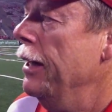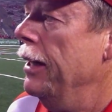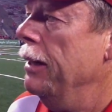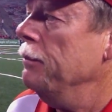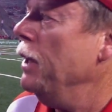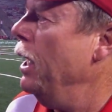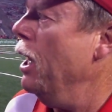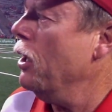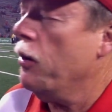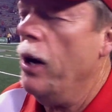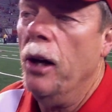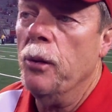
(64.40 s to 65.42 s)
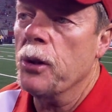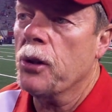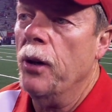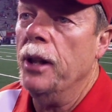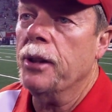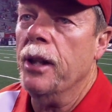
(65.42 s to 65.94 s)
um, our crowd was
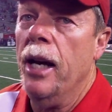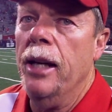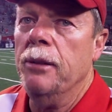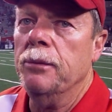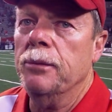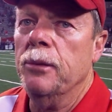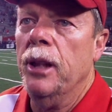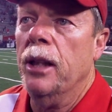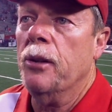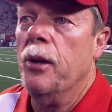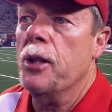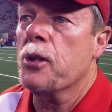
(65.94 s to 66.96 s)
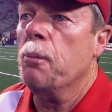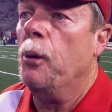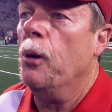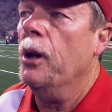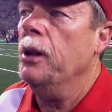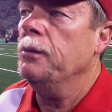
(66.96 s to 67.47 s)
great tonight. We had great
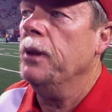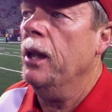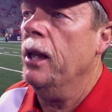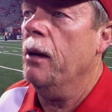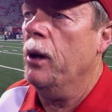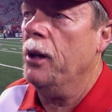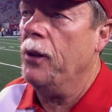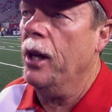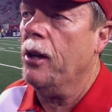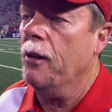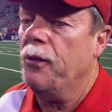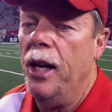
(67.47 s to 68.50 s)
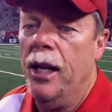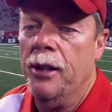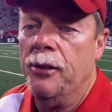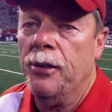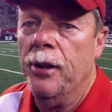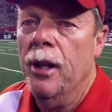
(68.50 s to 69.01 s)
support, and I want to thank our fans.